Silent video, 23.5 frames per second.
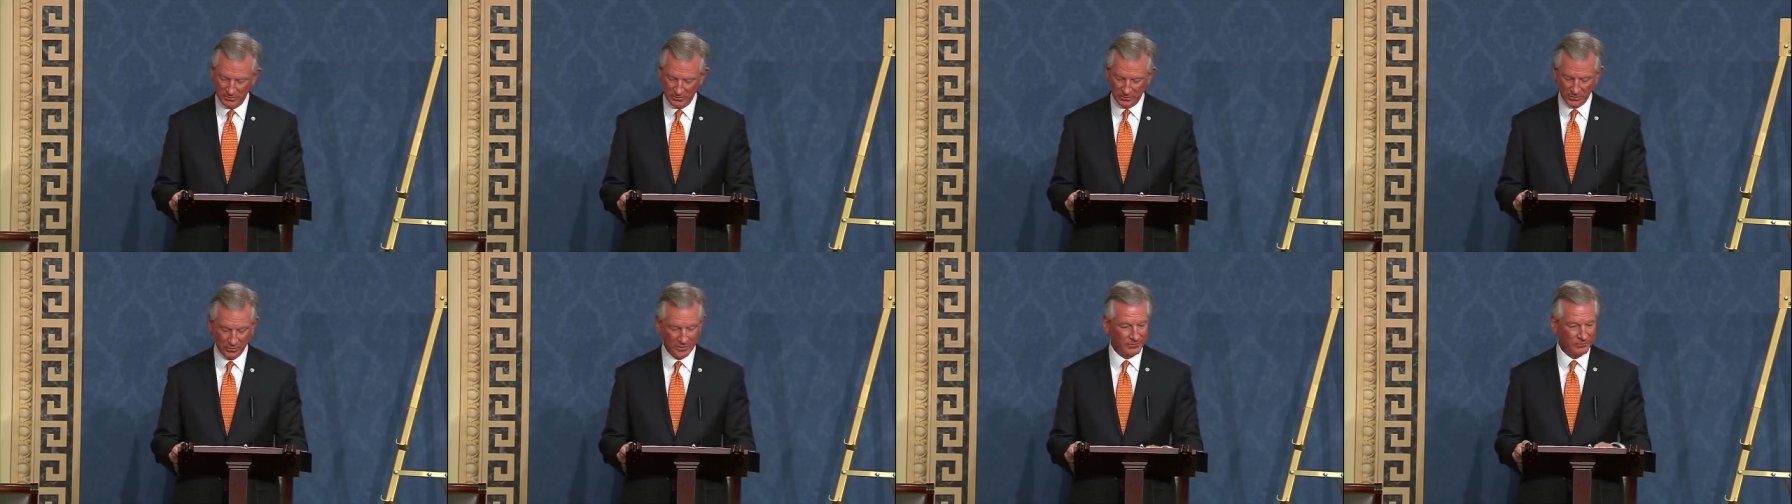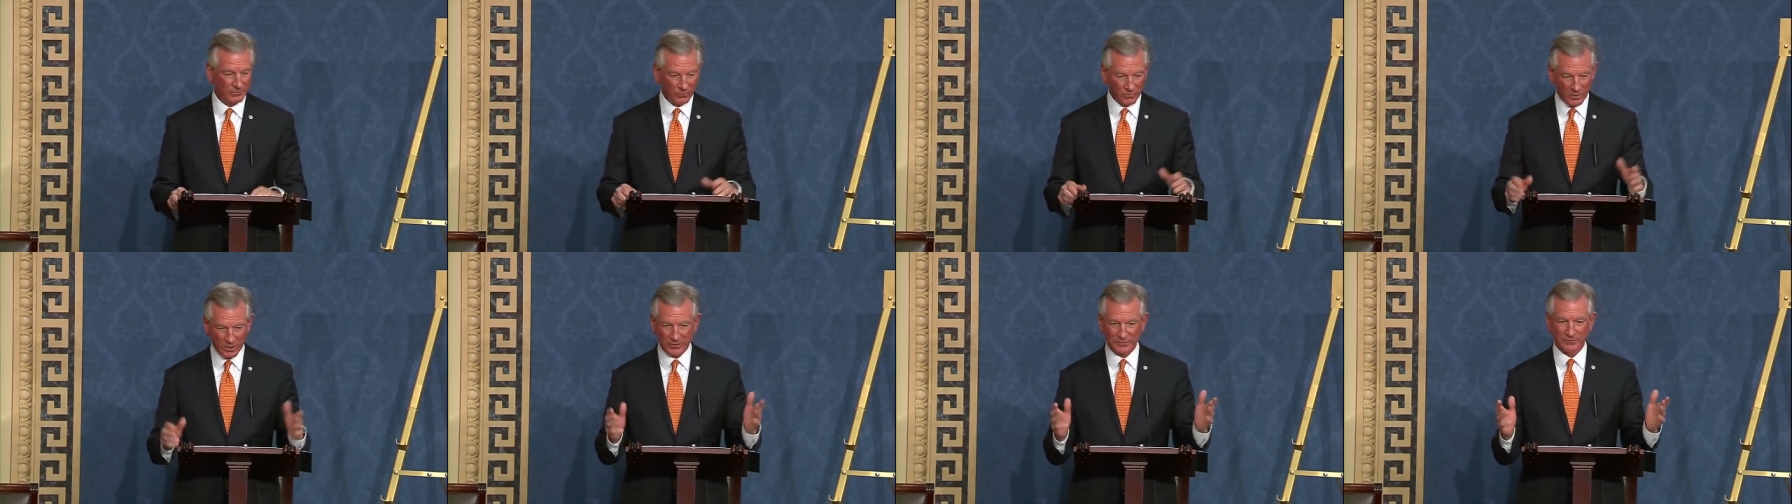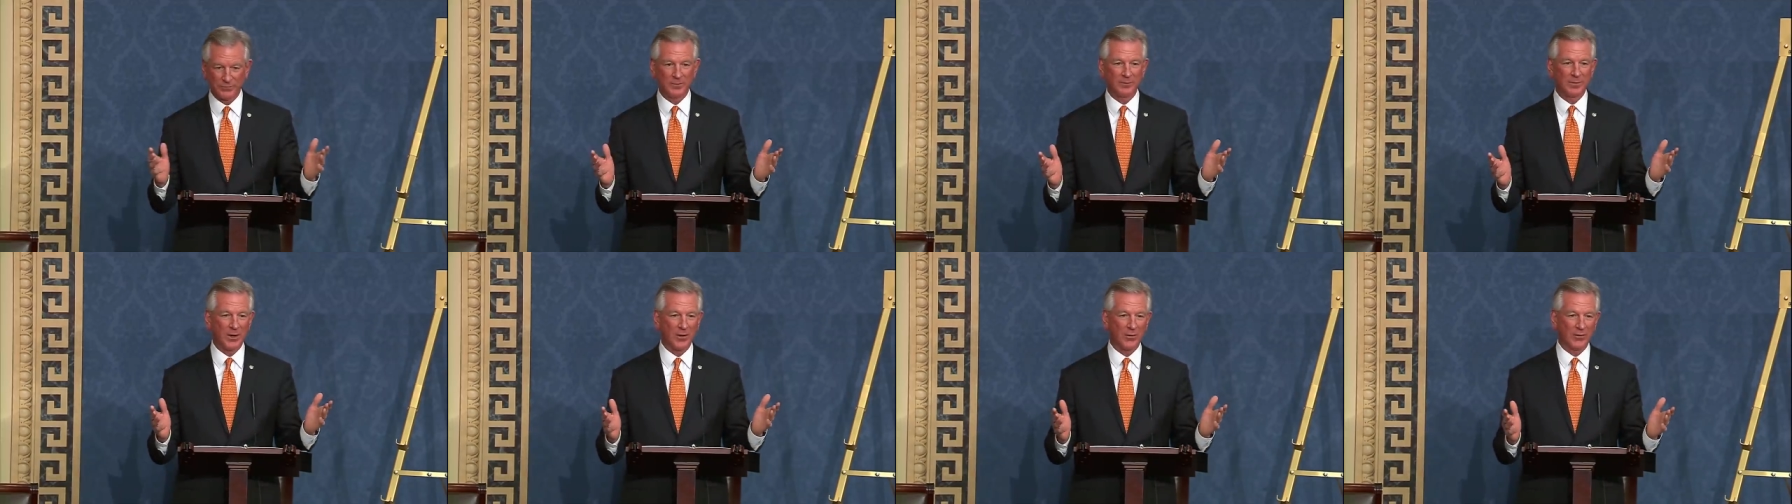or even watch
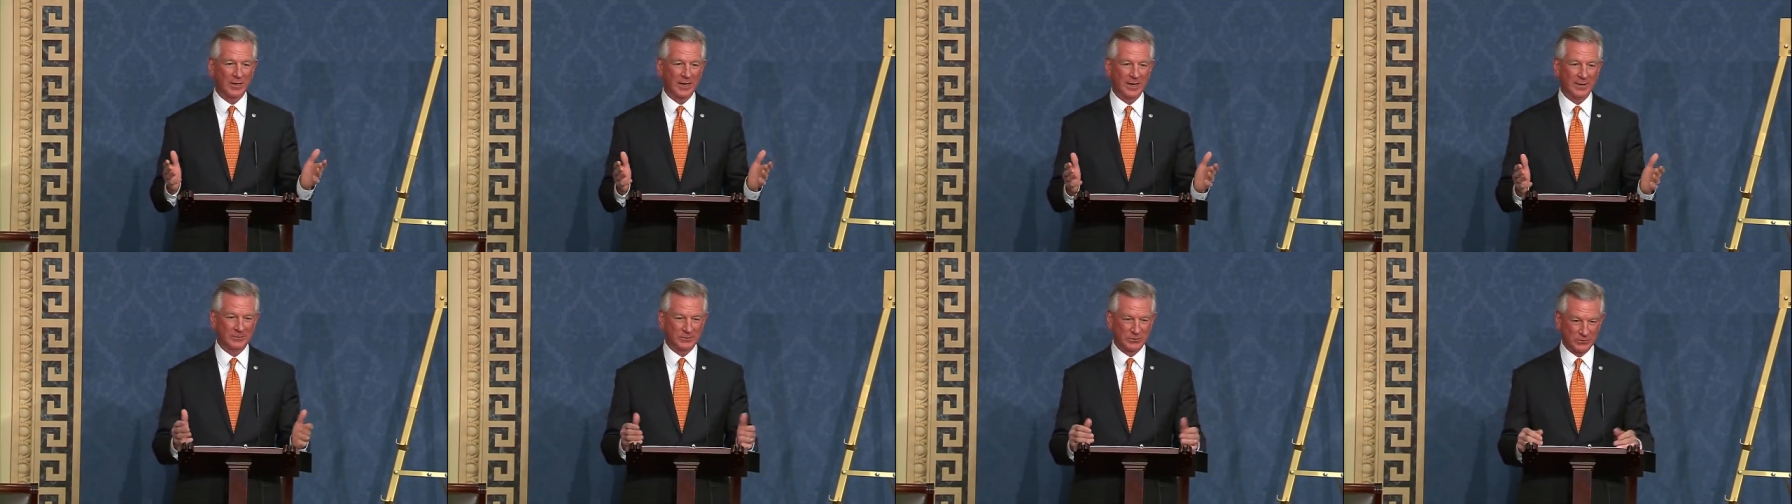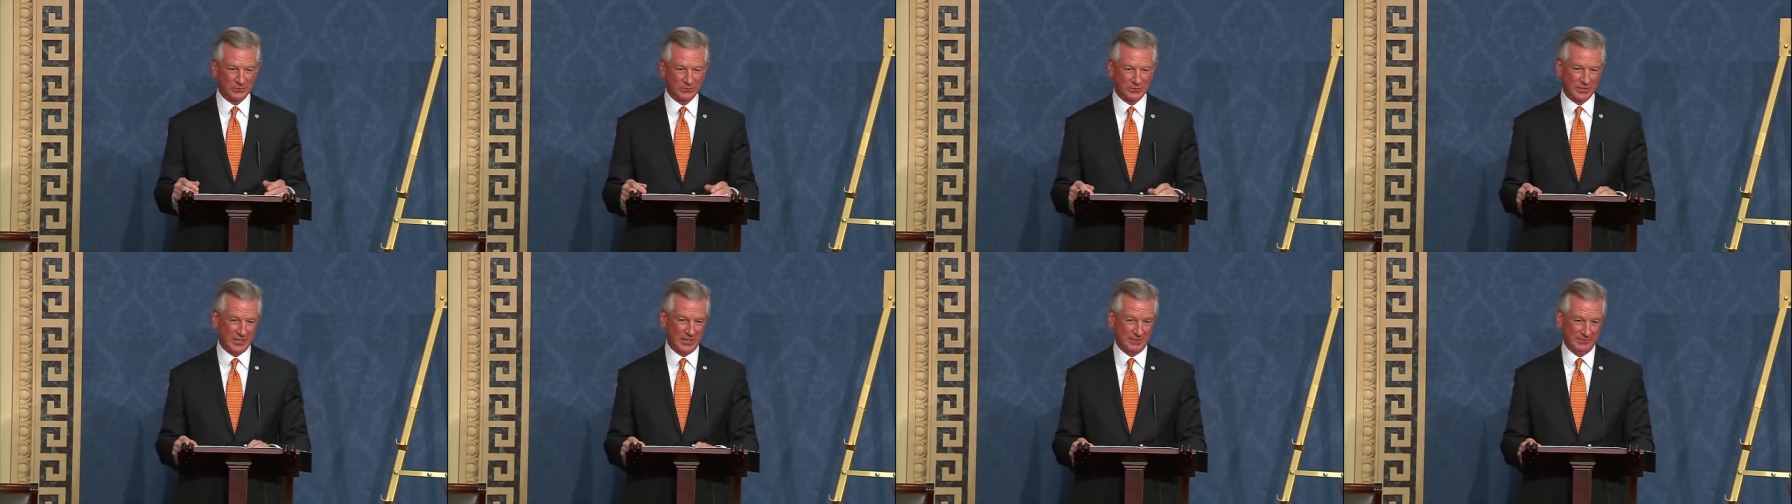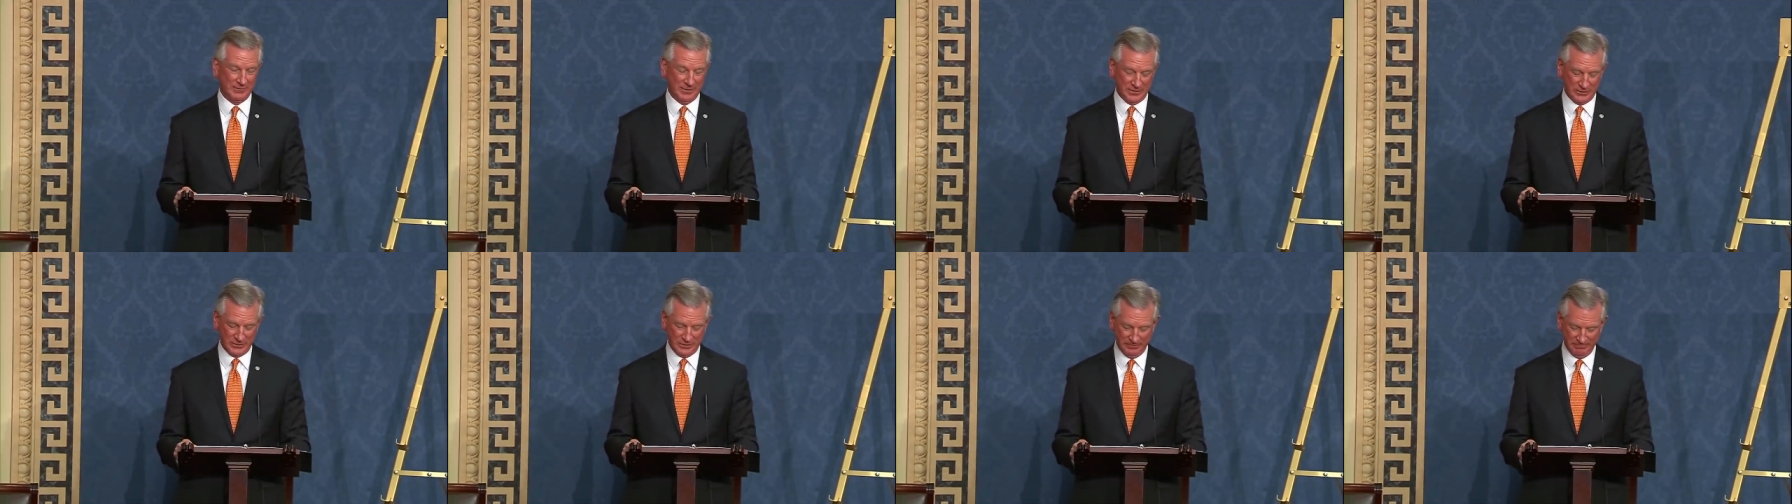football games on
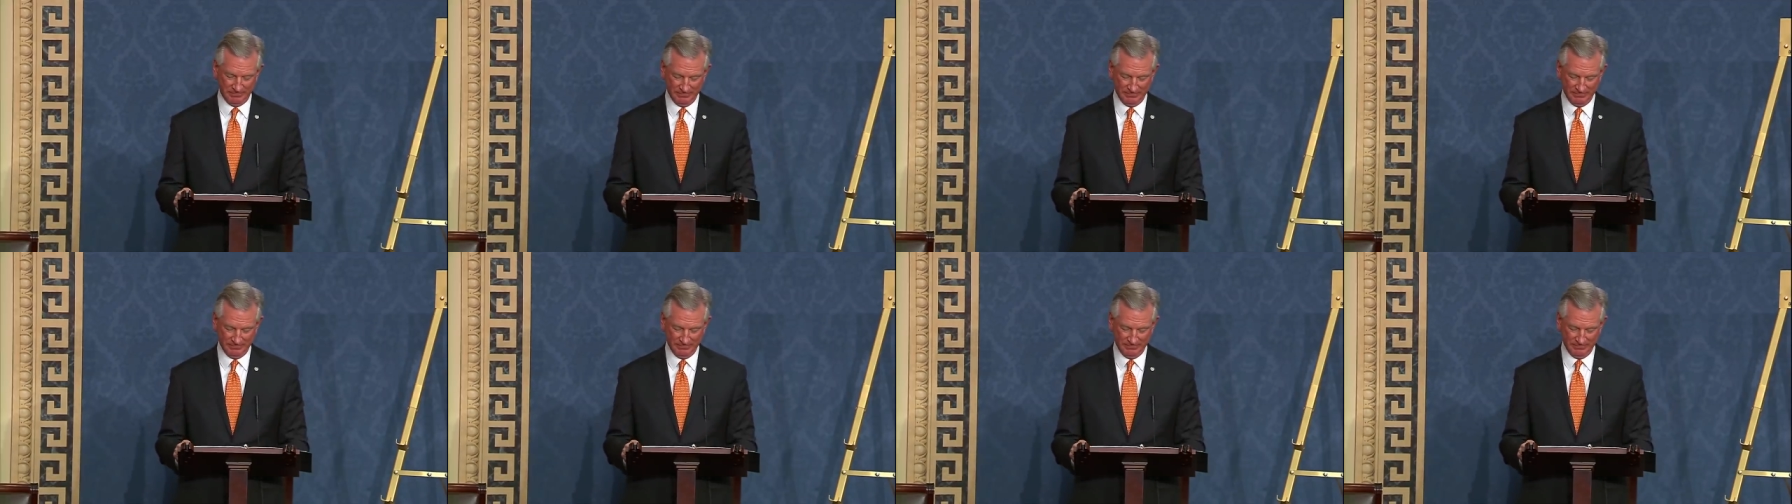television.